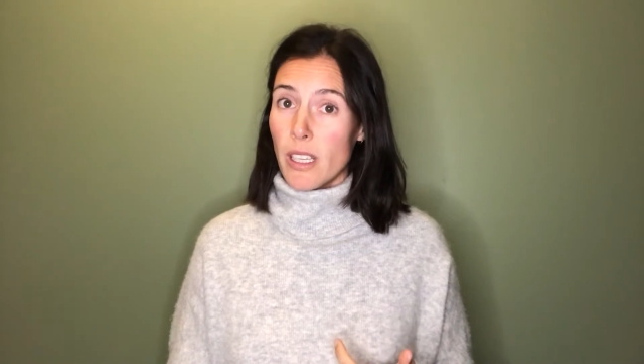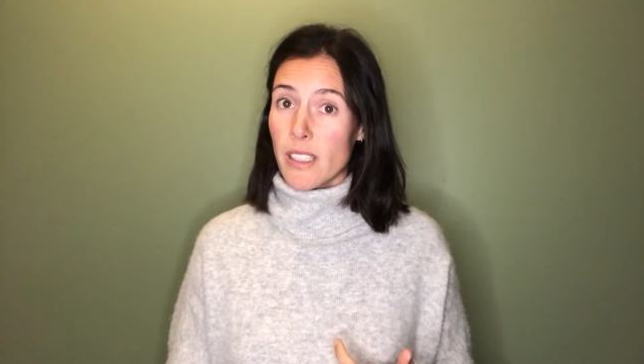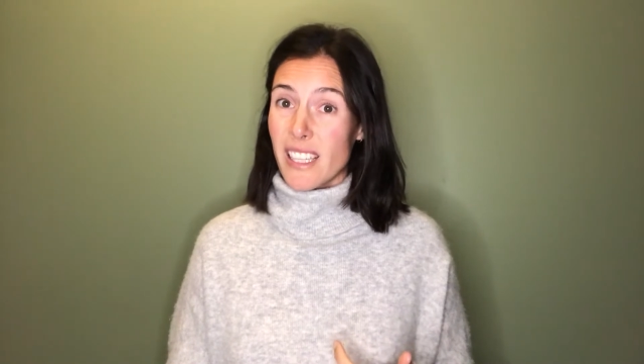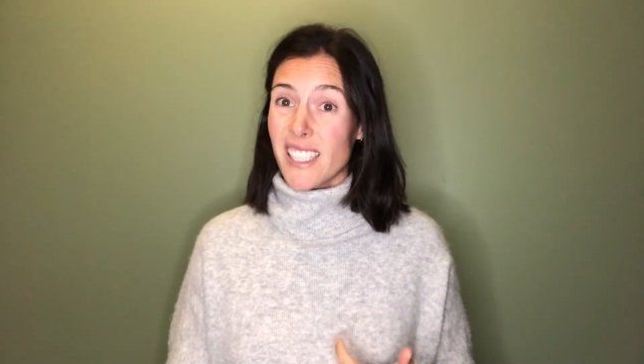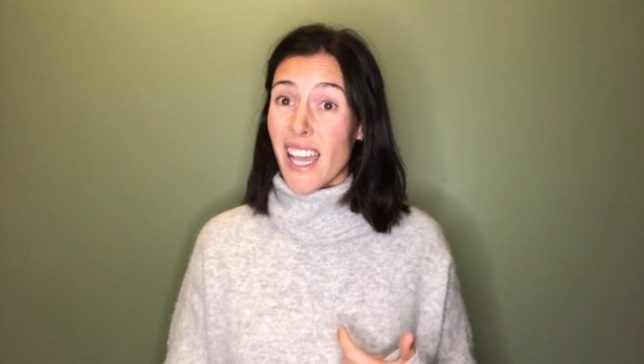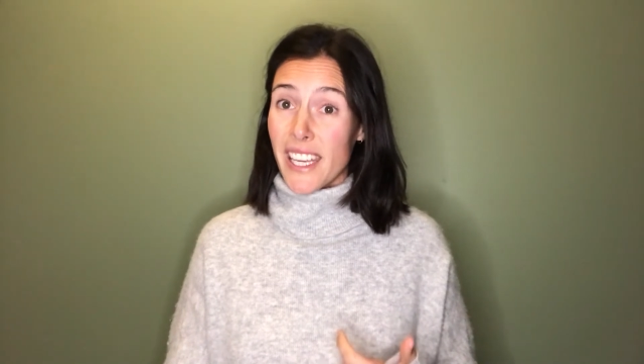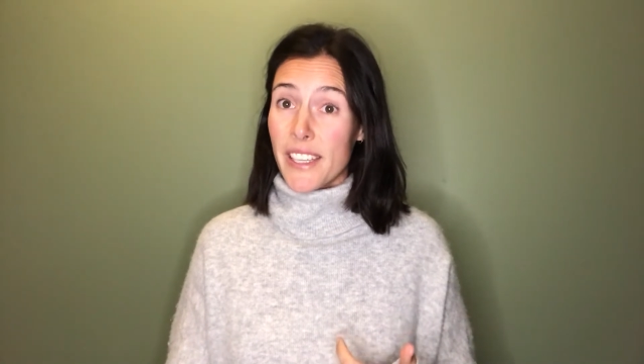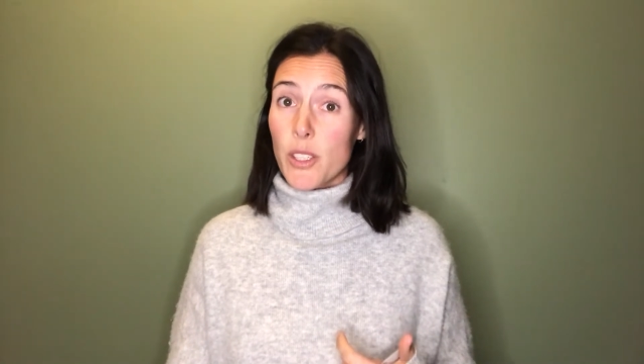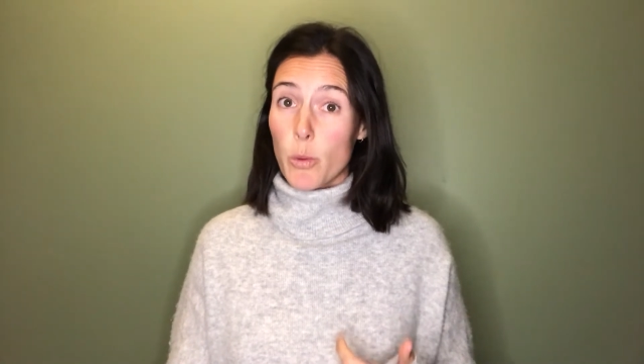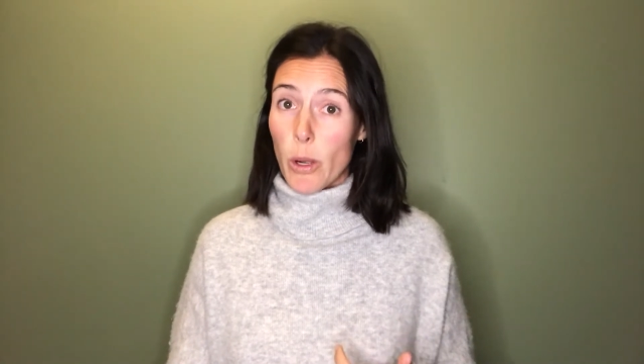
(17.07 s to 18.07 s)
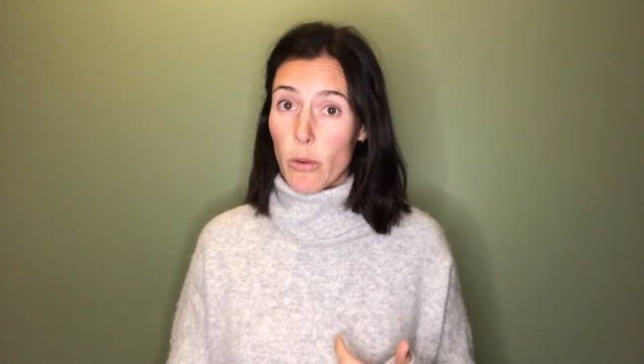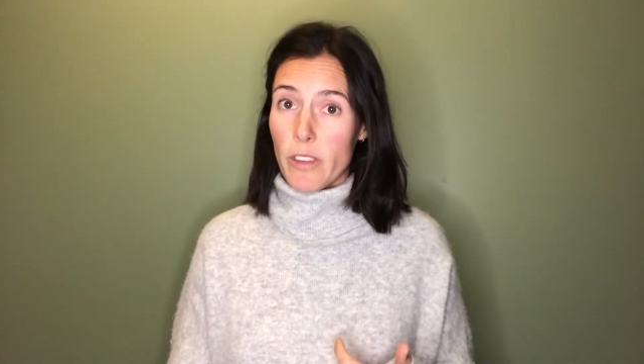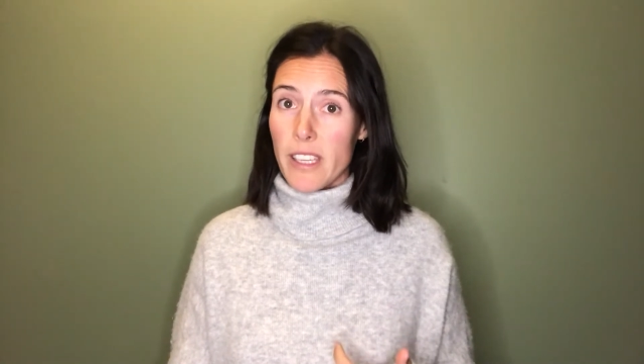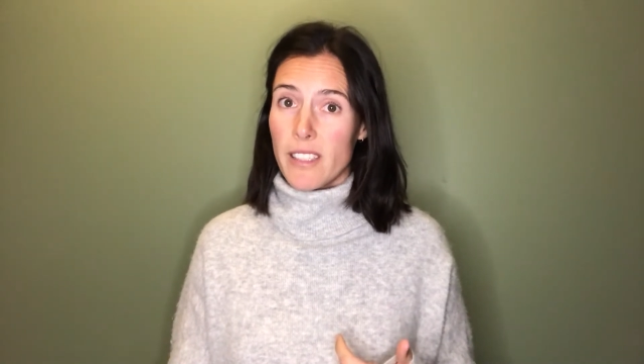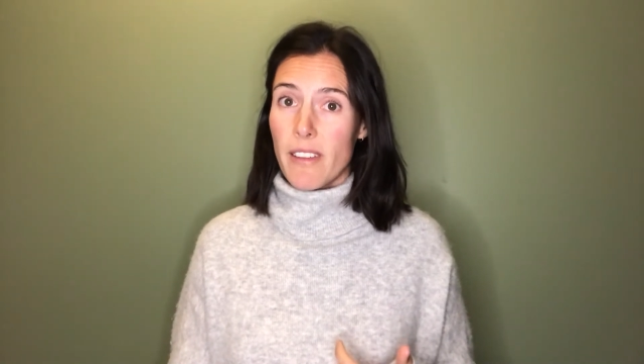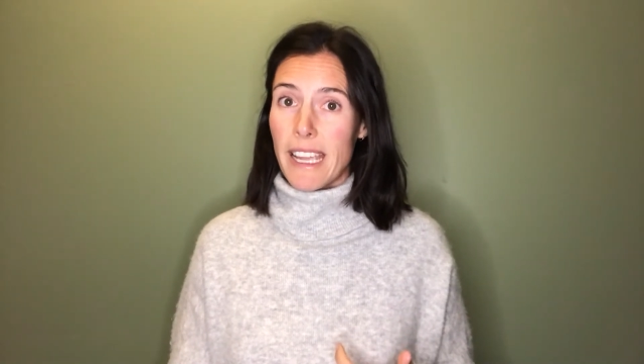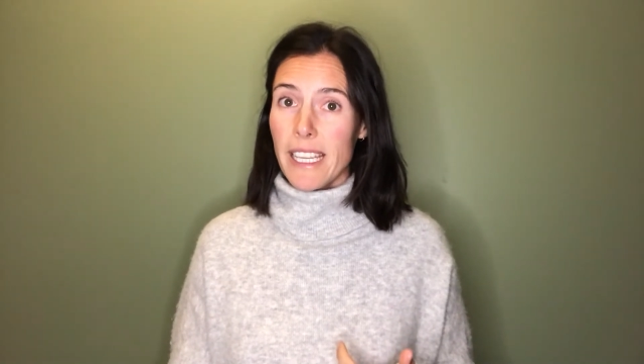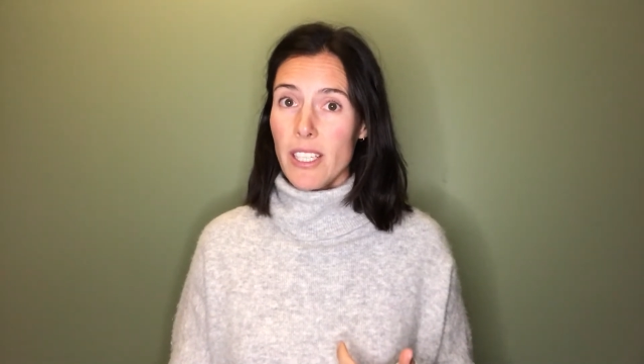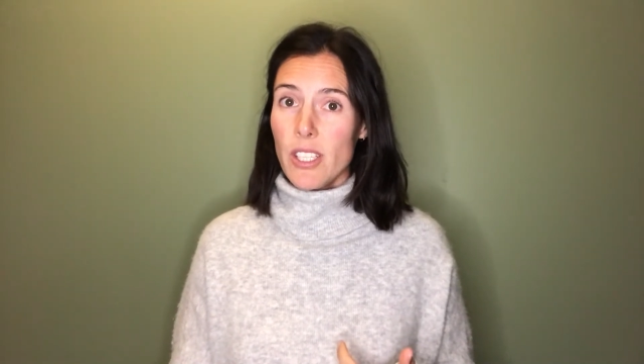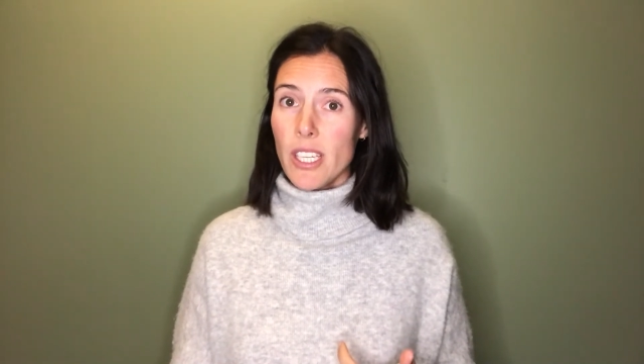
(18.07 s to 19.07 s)
so that's under 12 years of
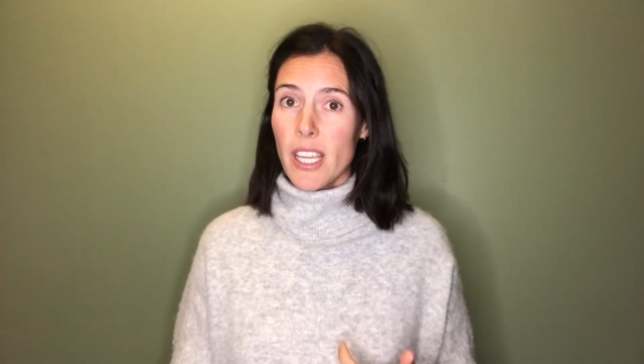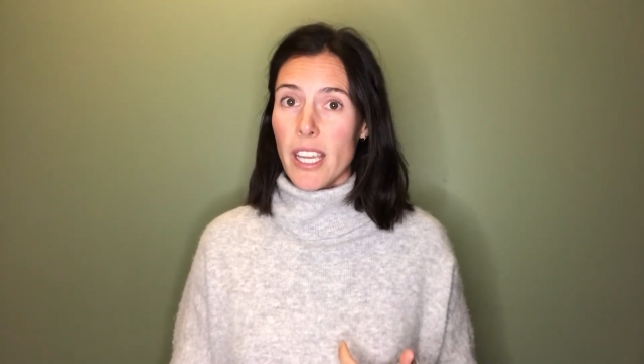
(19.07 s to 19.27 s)
age,